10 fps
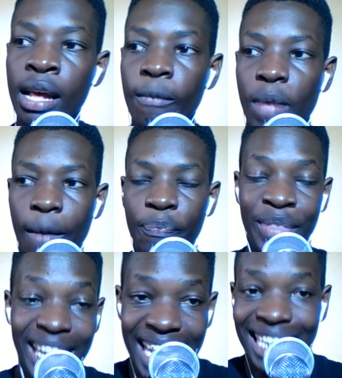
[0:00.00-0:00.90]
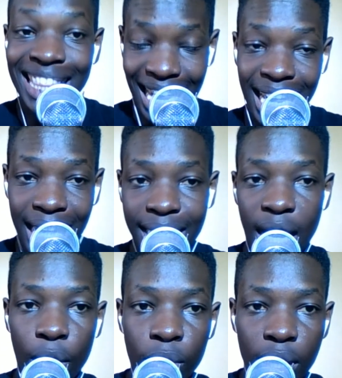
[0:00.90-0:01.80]
uh, they let their guard
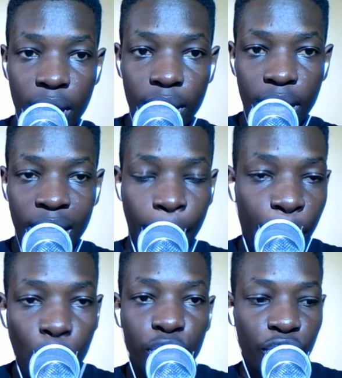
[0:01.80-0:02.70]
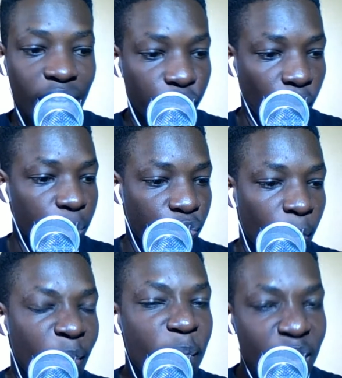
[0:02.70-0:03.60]
down. the ball transforms from
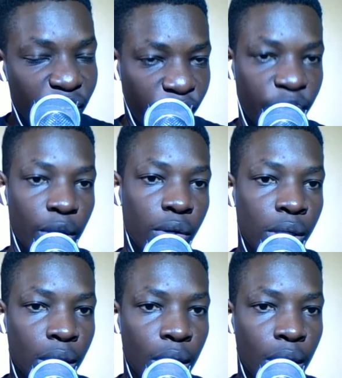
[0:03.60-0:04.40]
the midfield